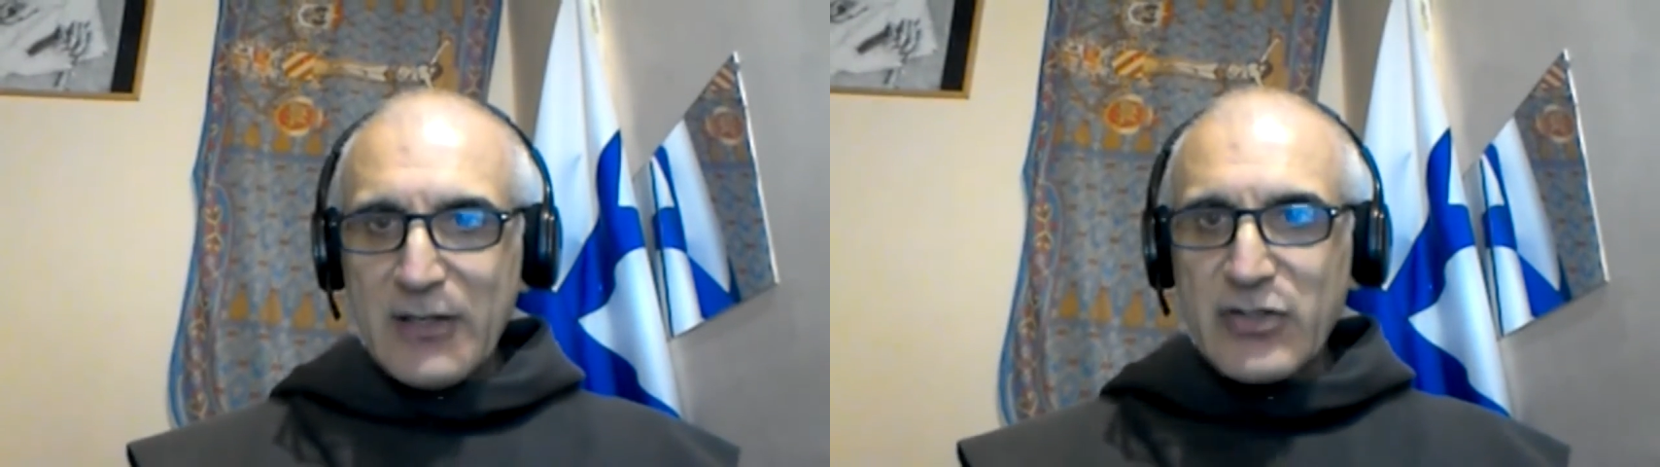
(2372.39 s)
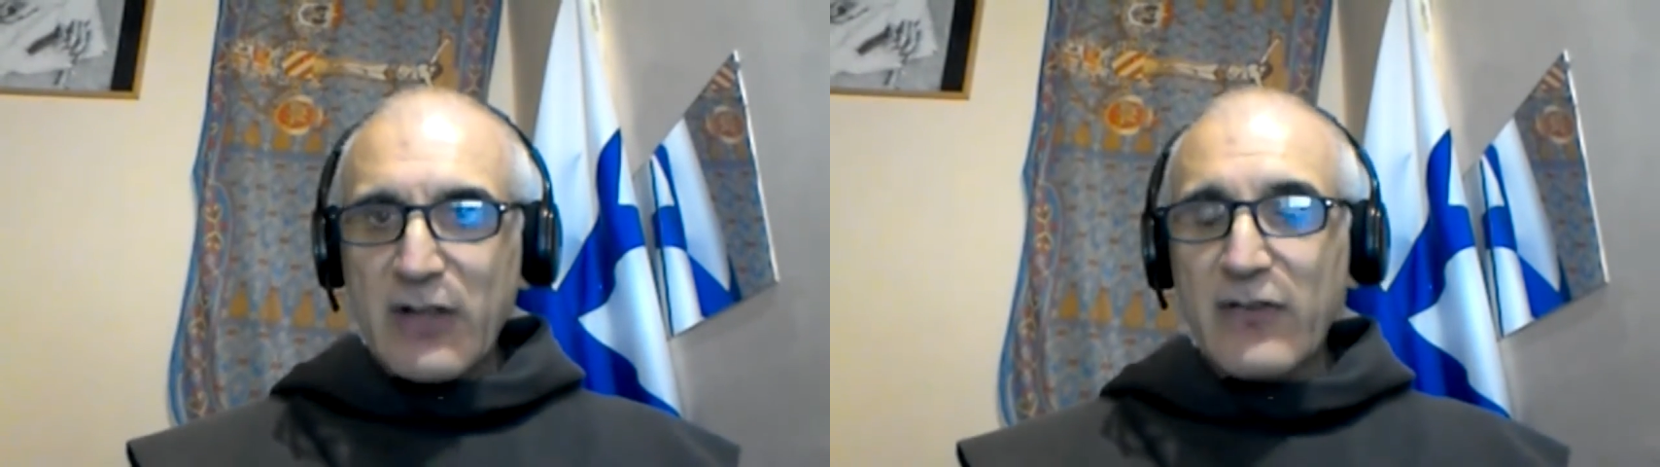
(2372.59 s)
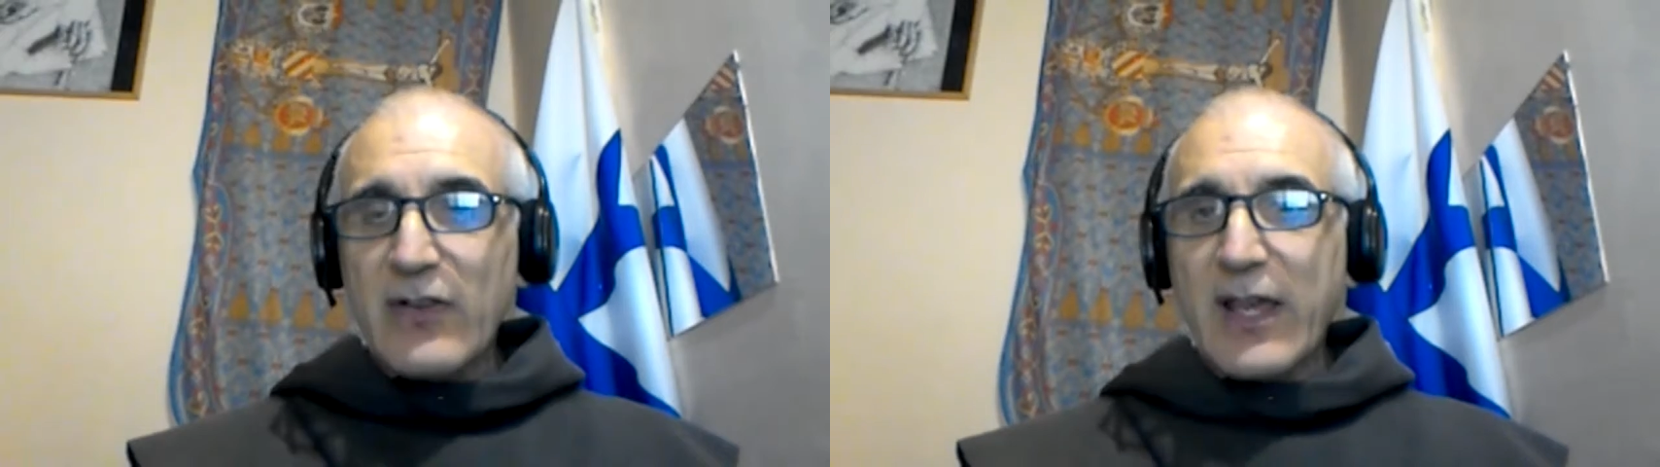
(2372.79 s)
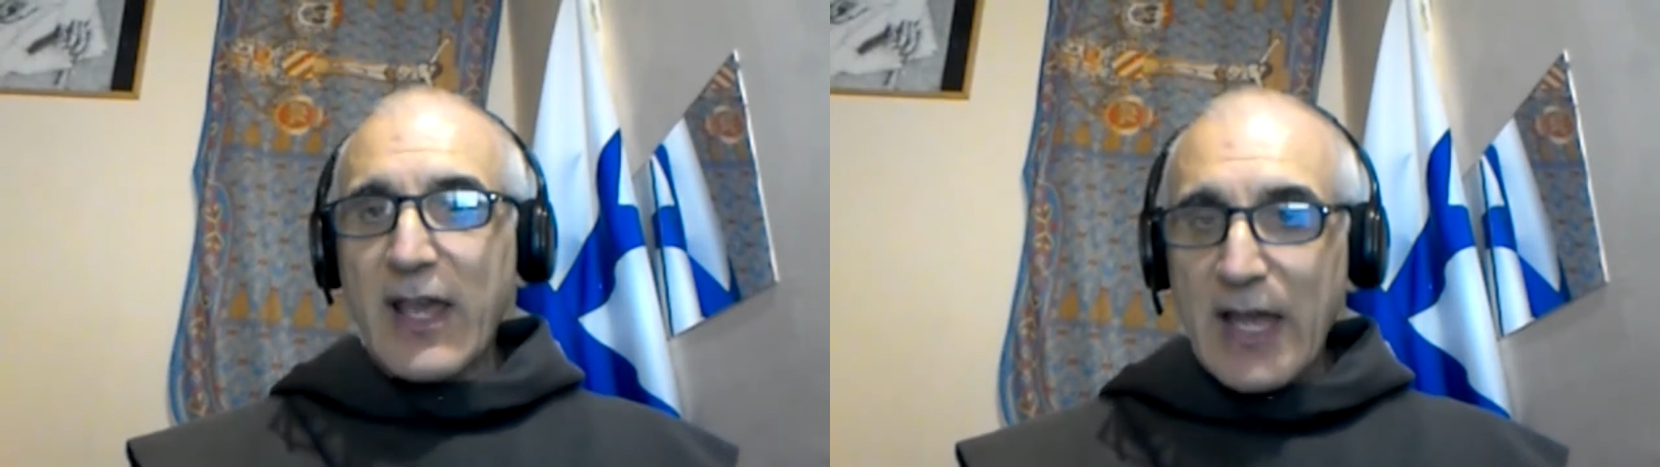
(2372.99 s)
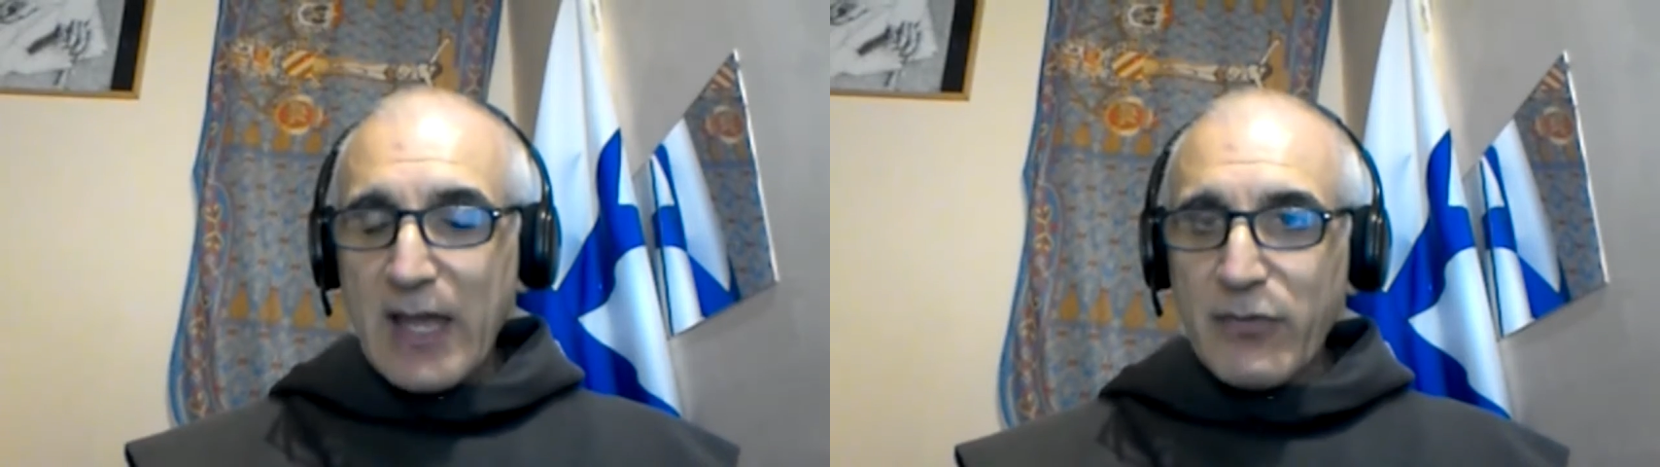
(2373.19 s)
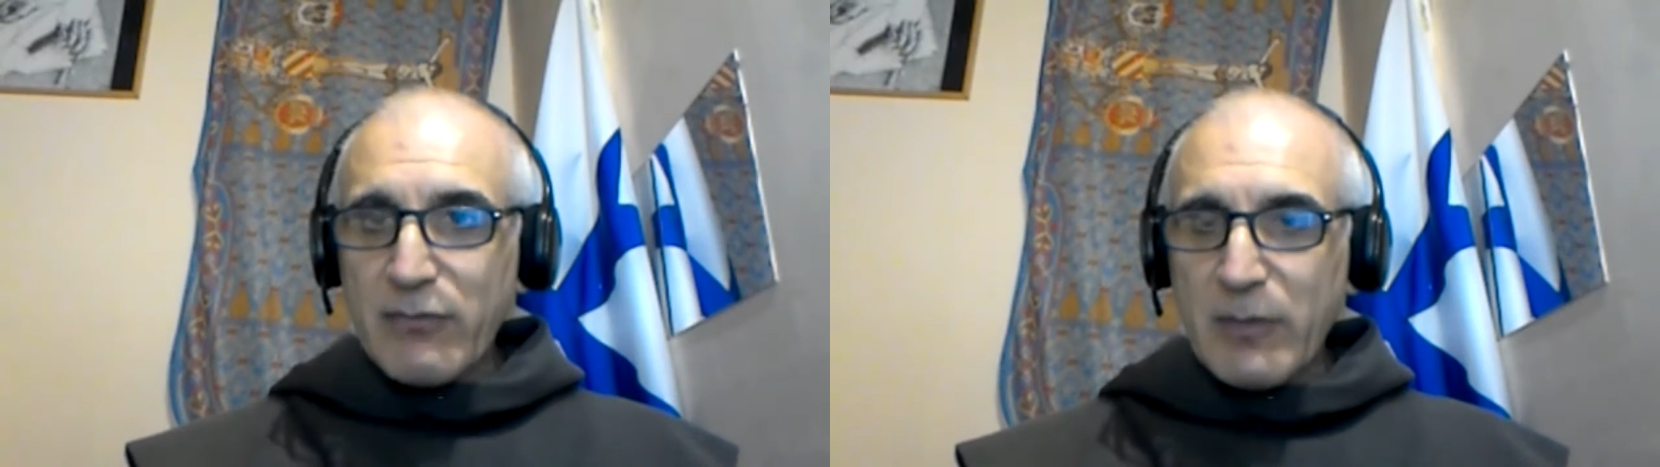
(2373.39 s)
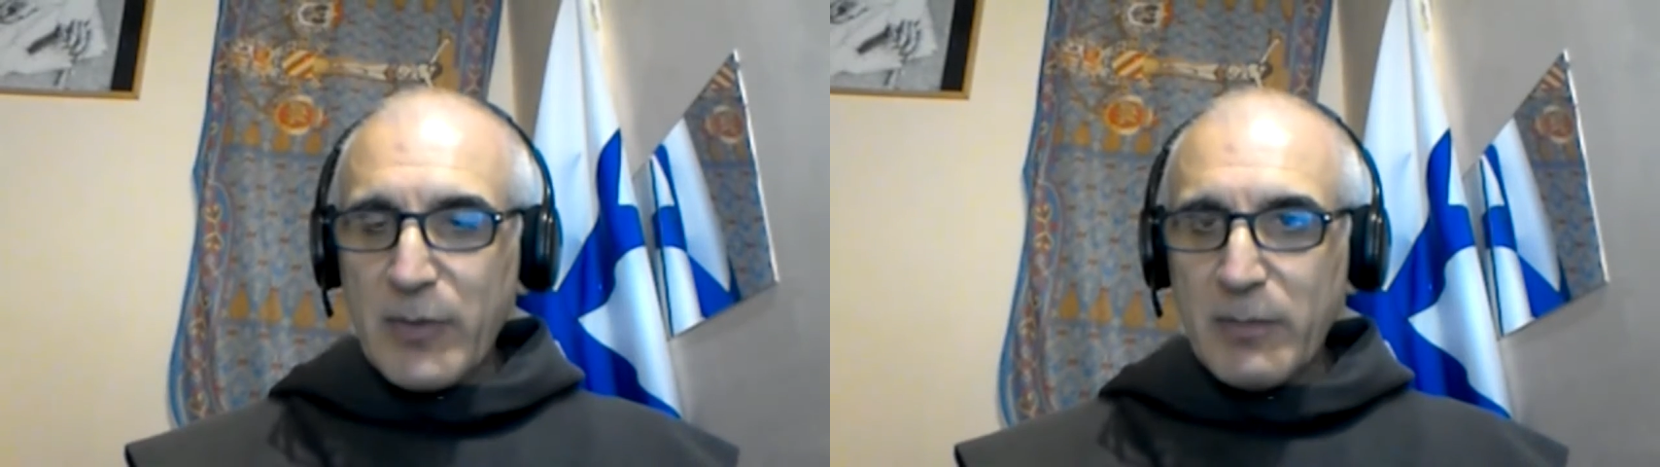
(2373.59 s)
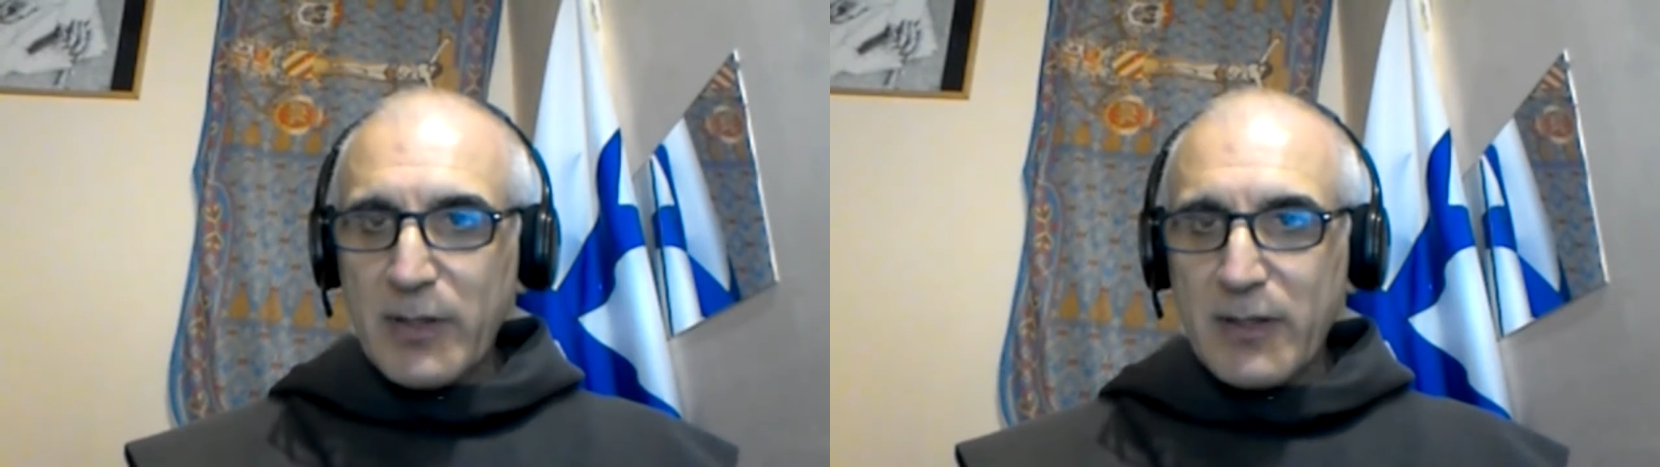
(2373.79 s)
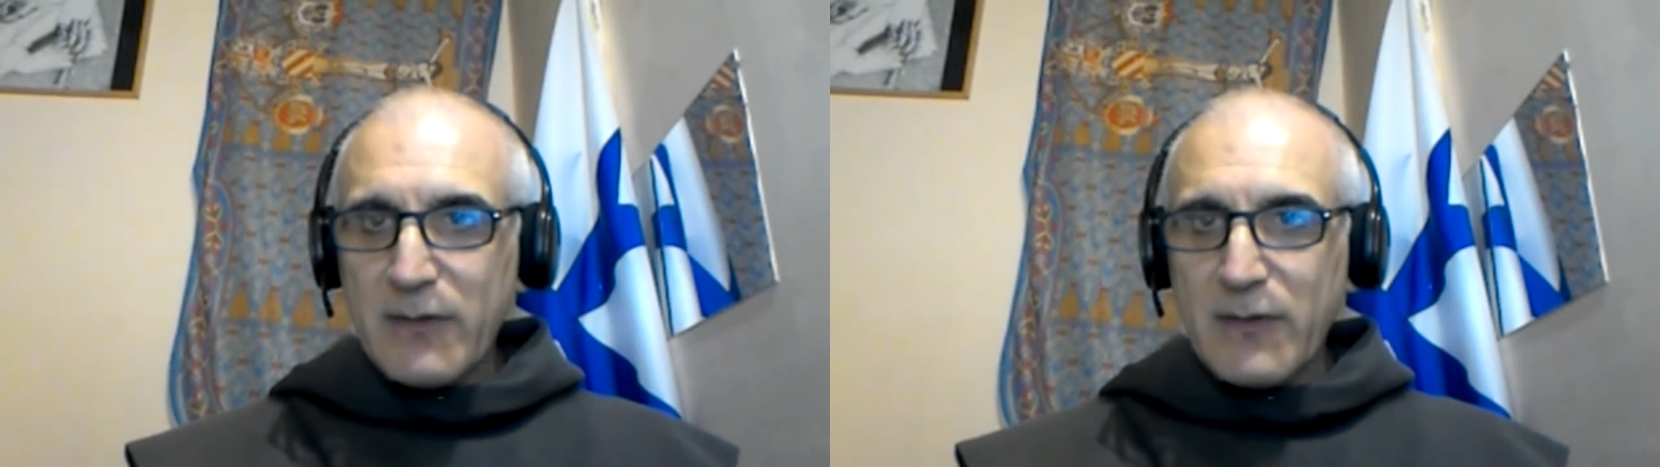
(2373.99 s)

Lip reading: just like half the Republicans